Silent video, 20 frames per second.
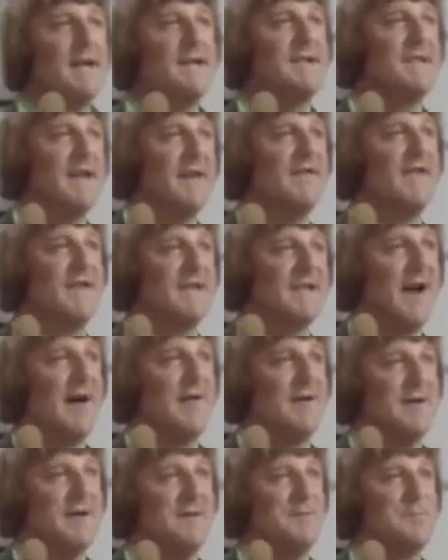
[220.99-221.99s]
devil
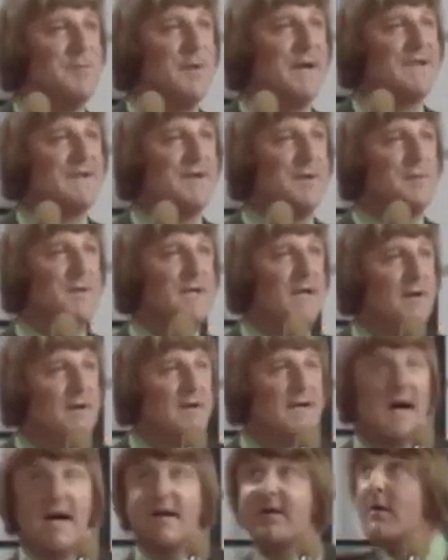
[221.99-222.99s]
carrying bricks up and down
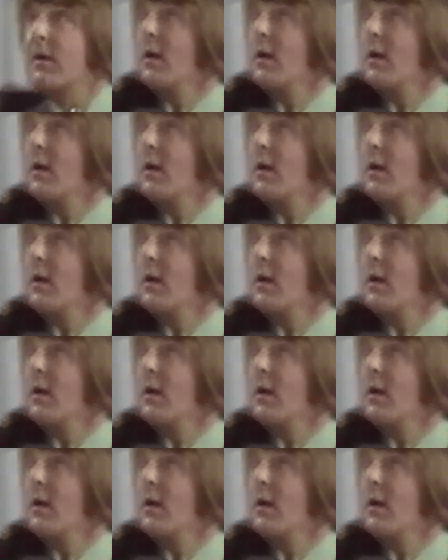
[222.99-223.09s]
a ladder.